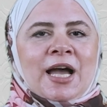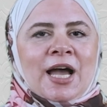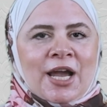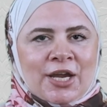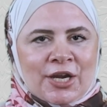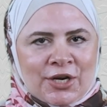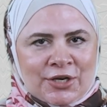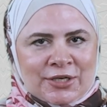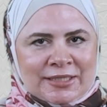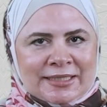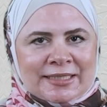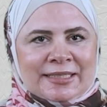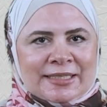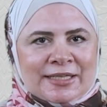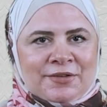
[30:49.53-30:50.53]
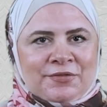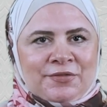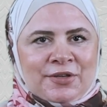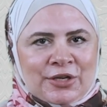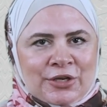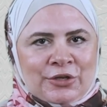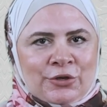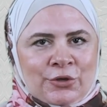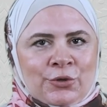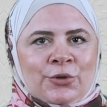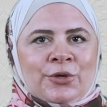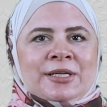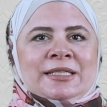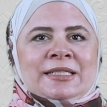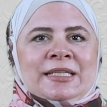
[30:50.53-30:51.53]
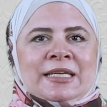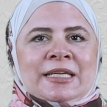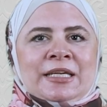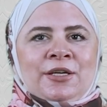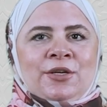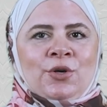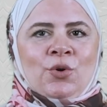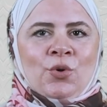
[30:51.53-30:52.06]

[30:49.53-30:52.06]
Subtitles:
I currently live in New York City,